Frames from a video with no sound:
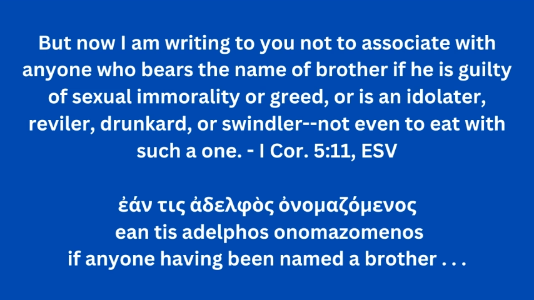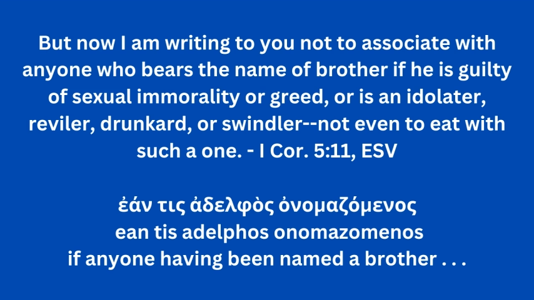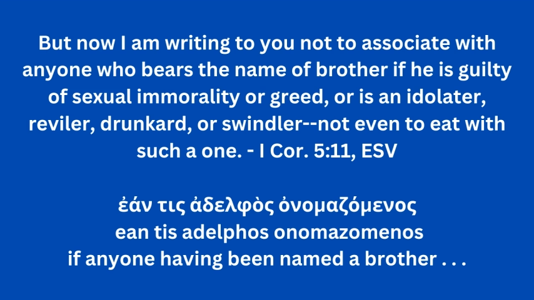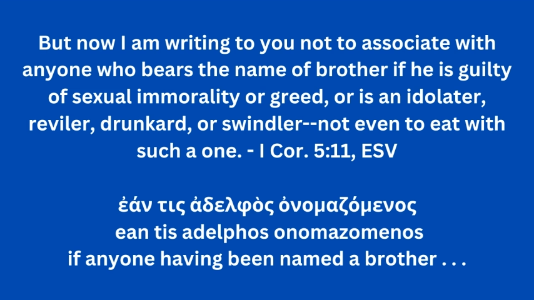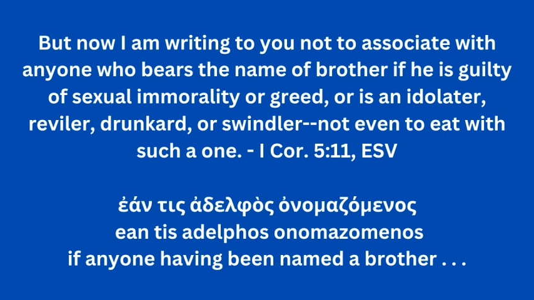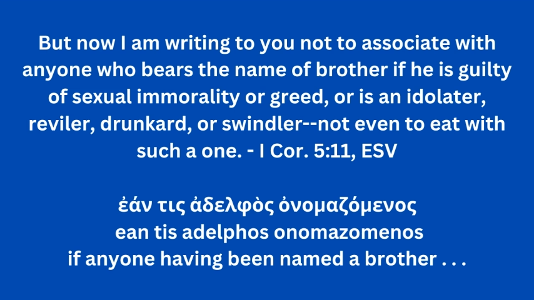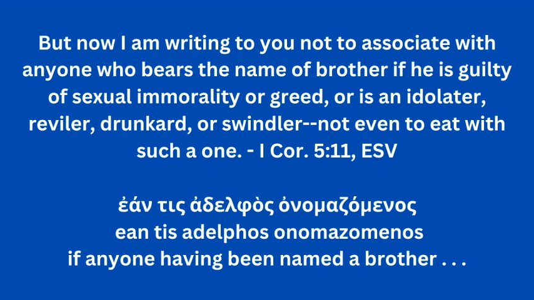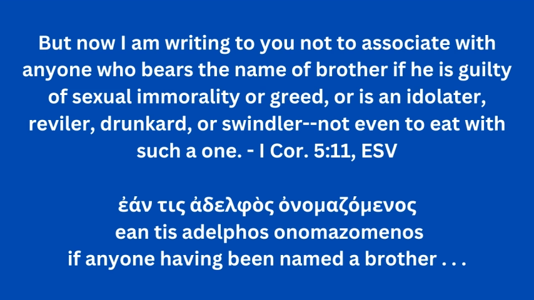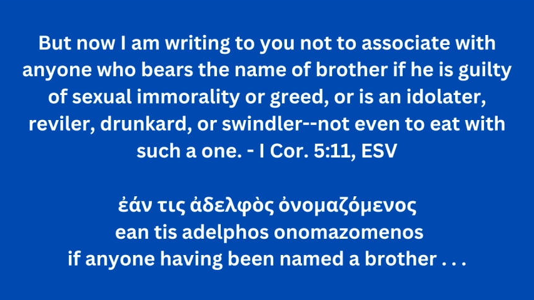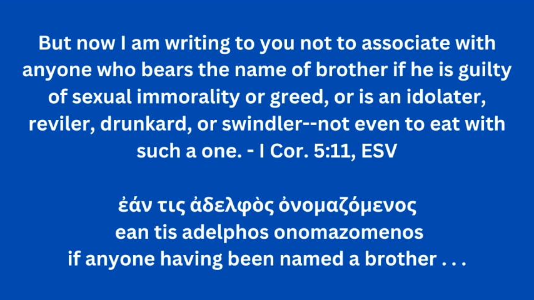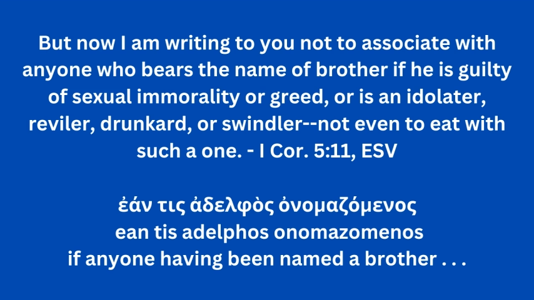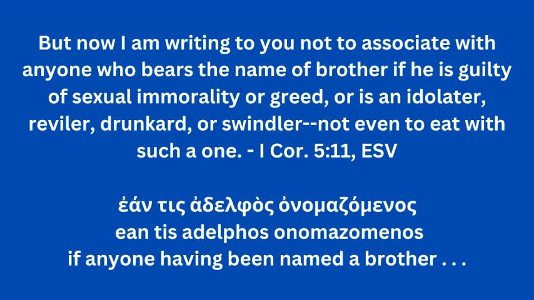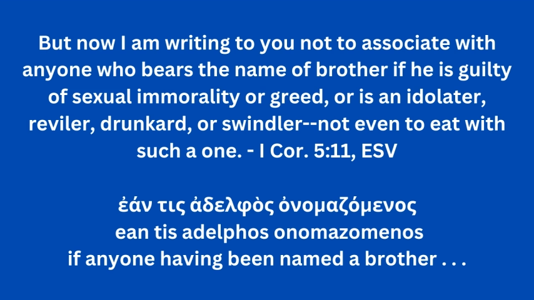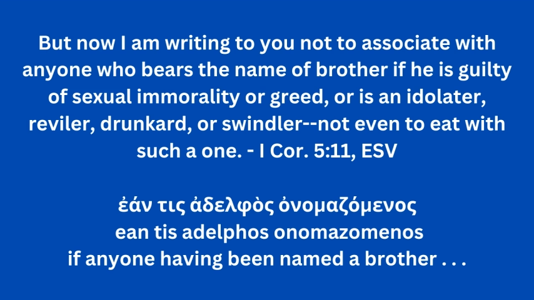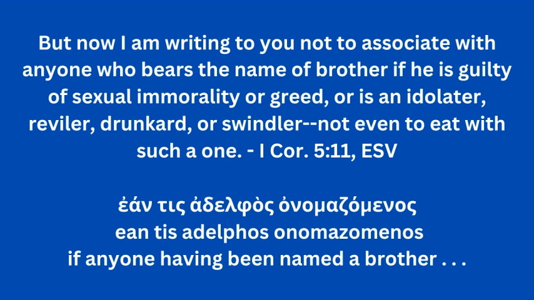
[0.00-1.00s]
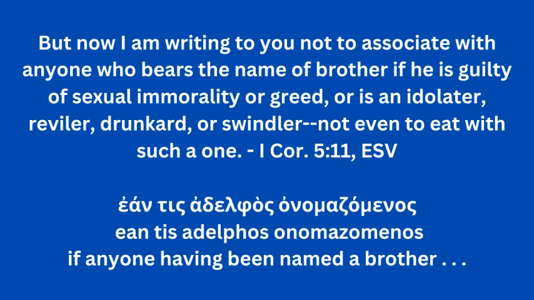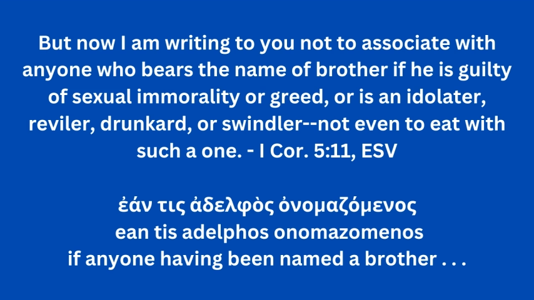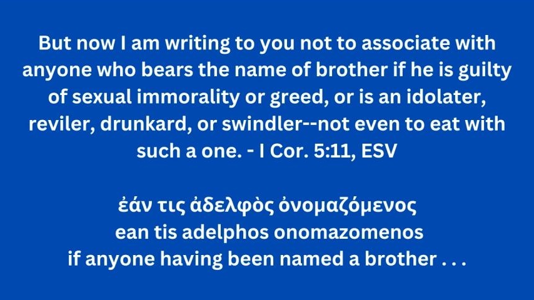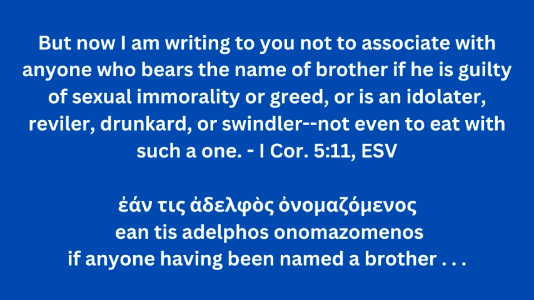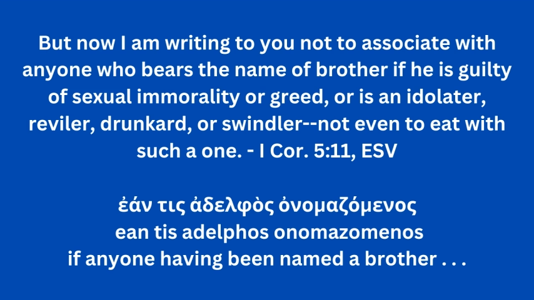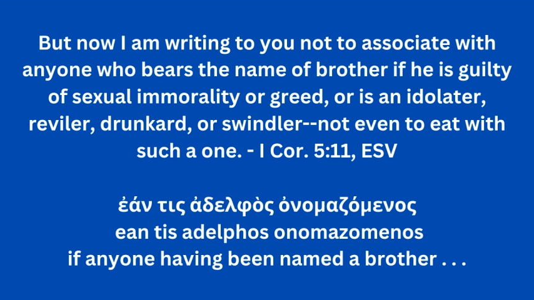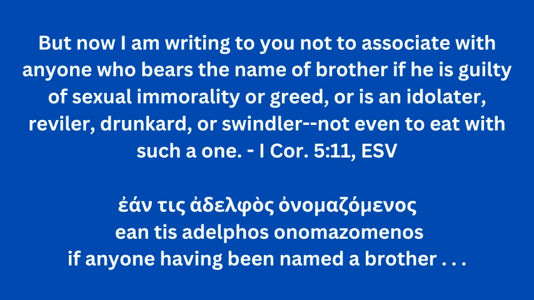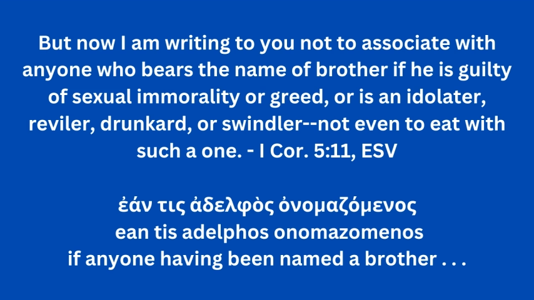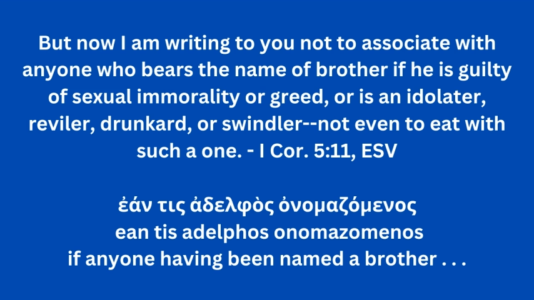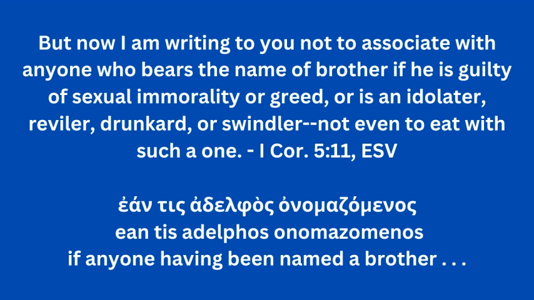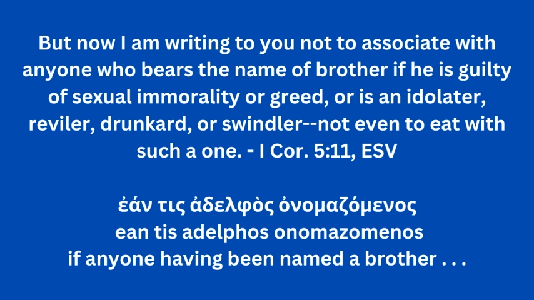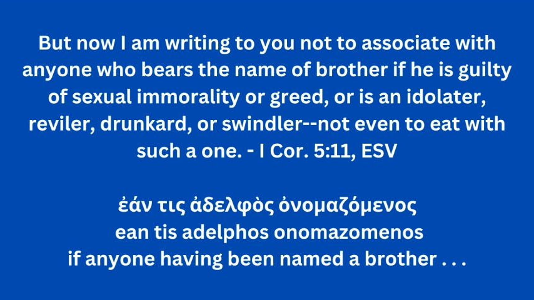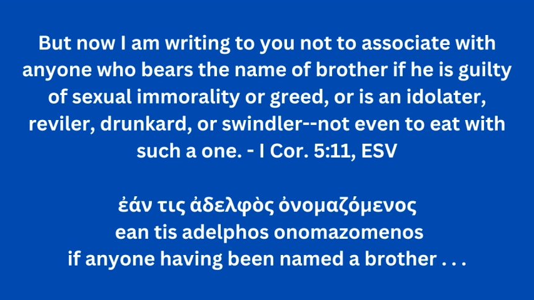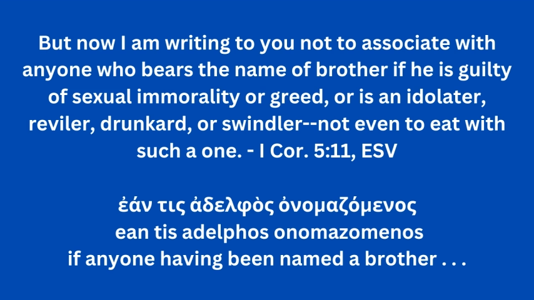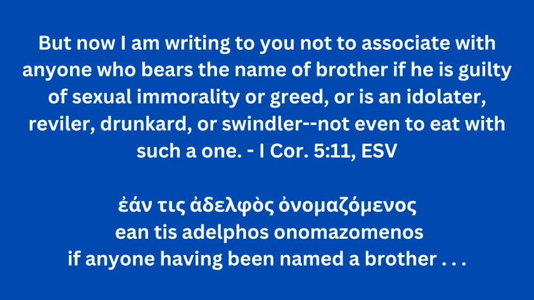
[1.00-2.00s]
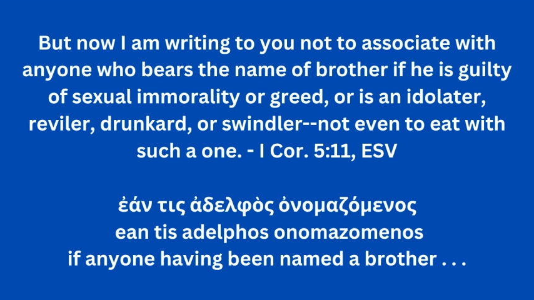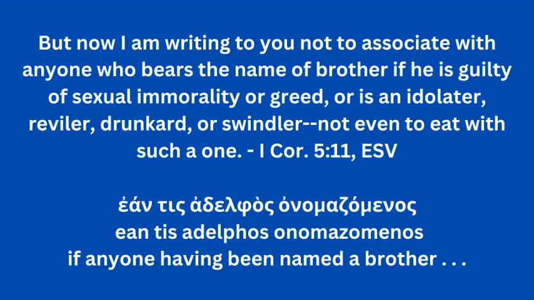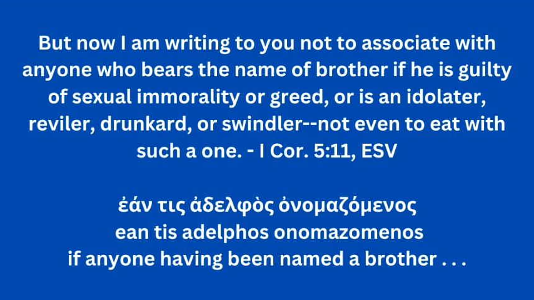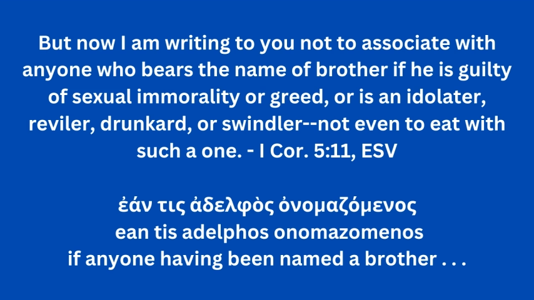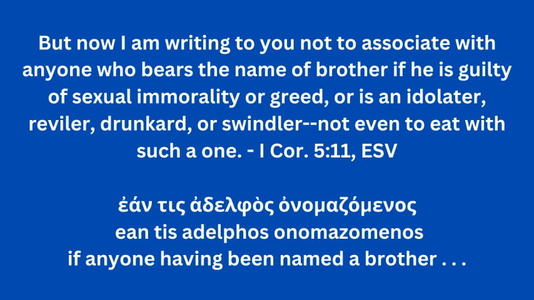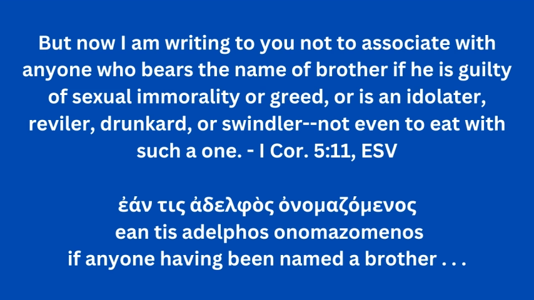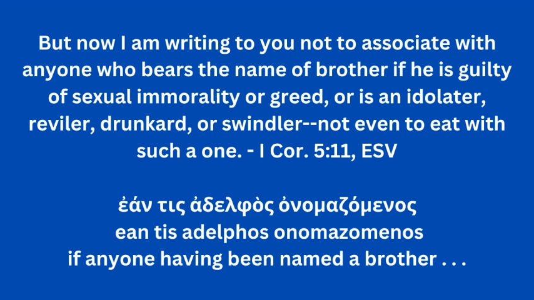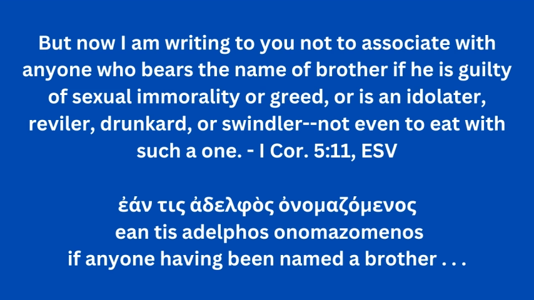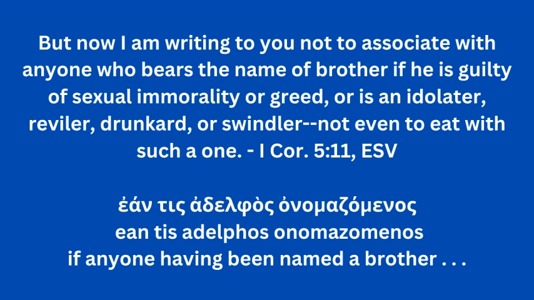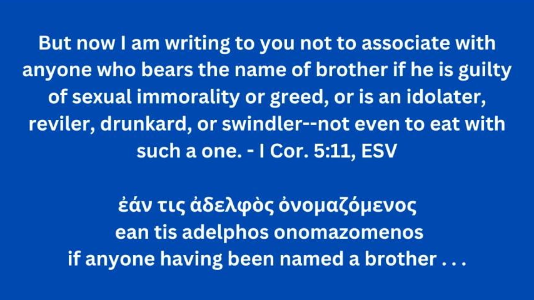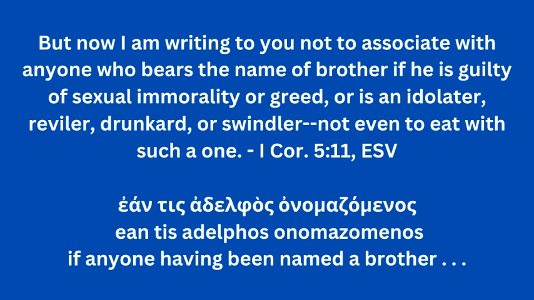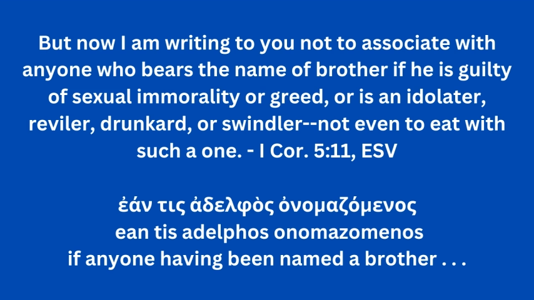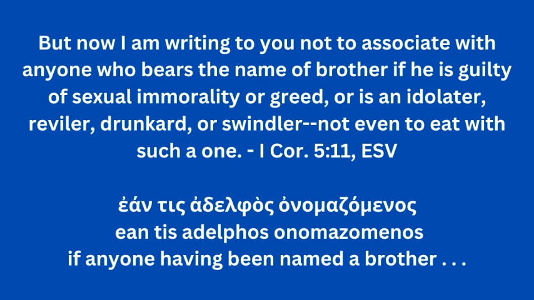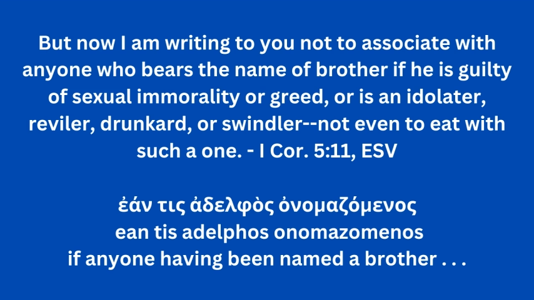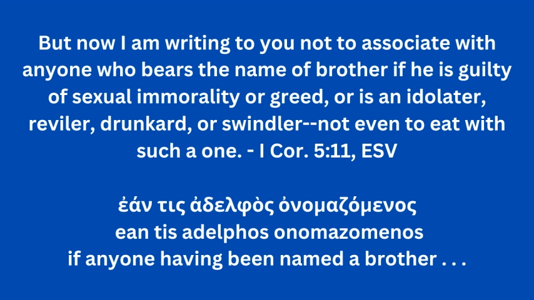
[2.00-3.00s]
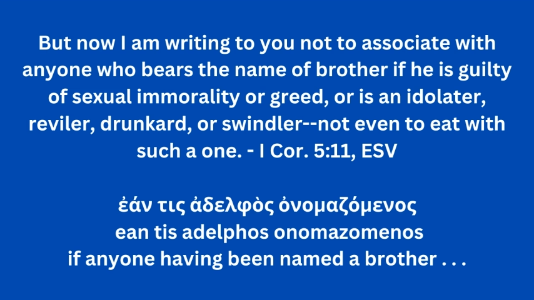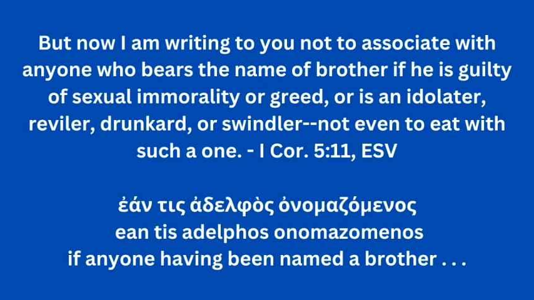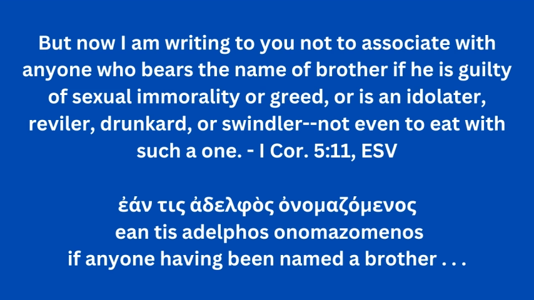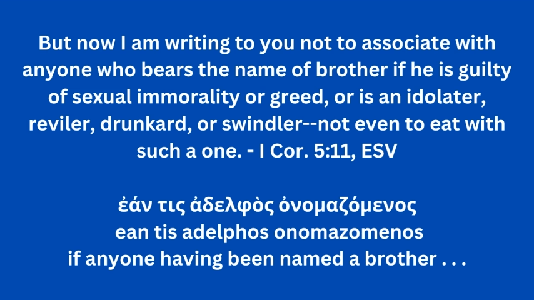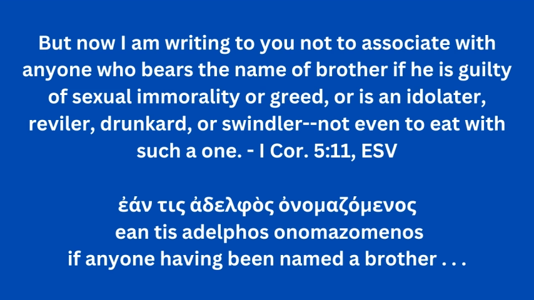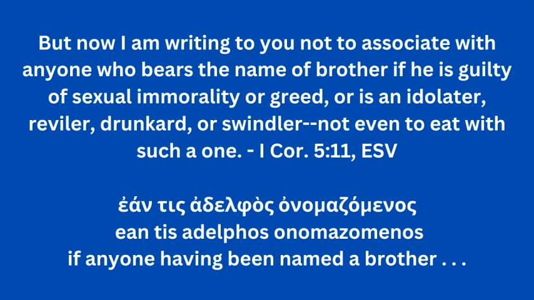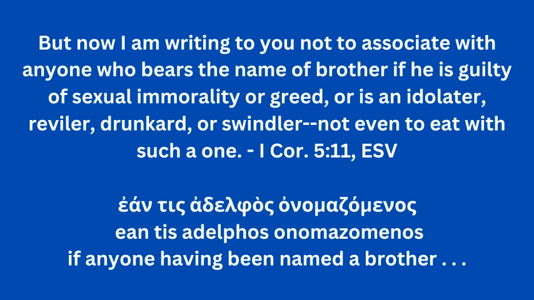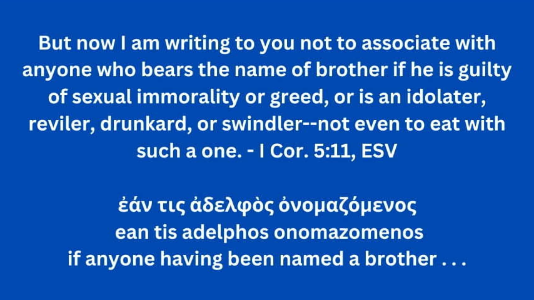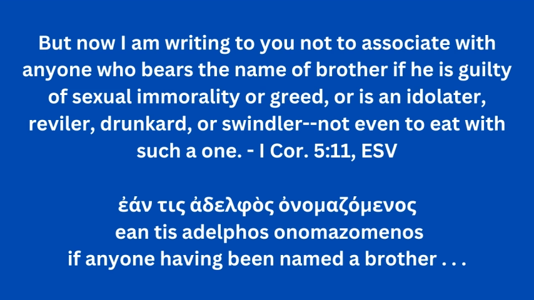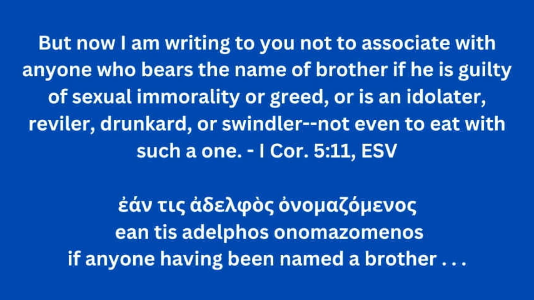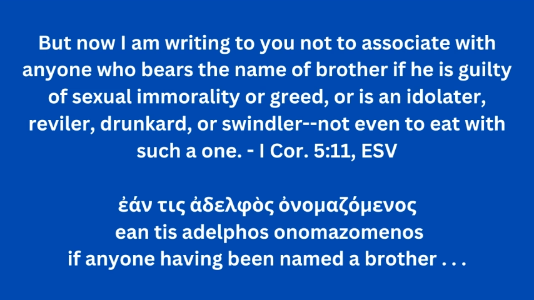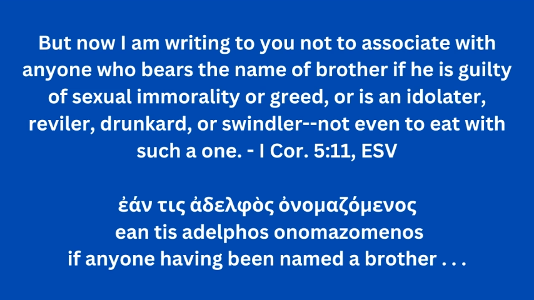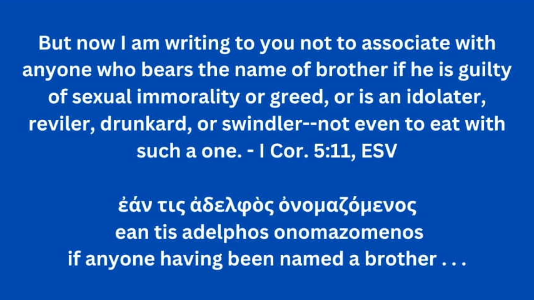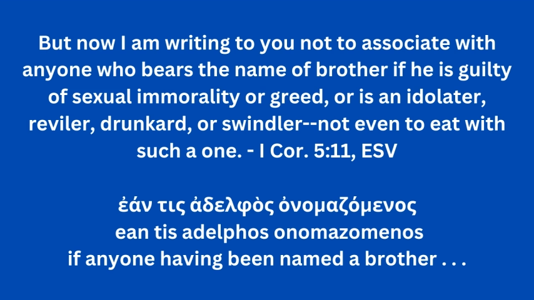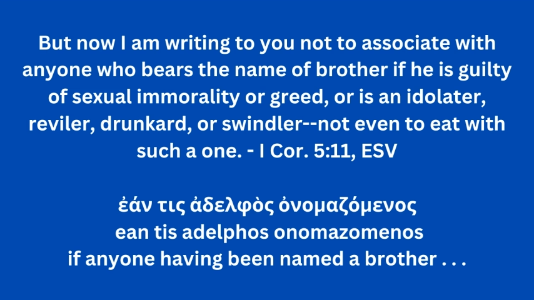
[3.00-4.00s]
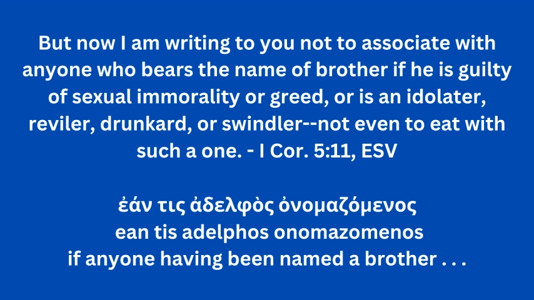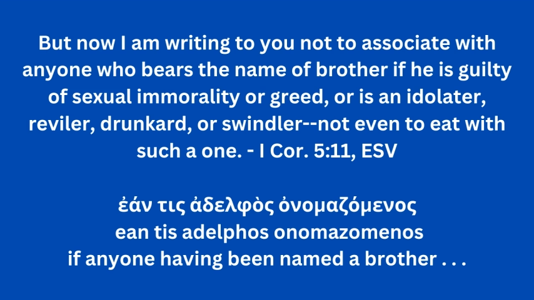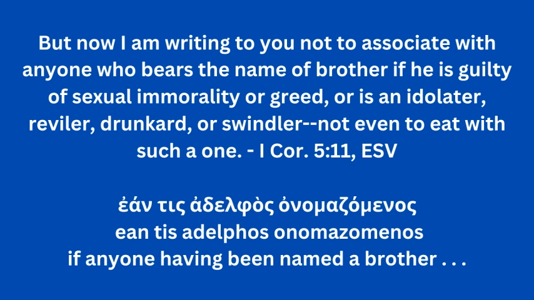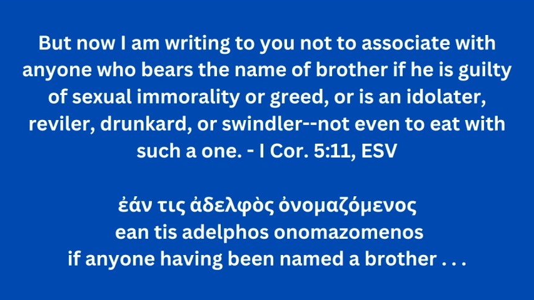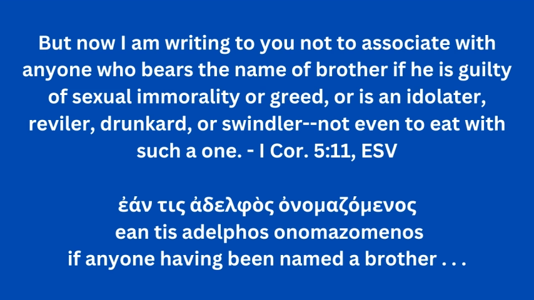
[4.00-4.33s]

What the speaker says: [unreadable: no face in view]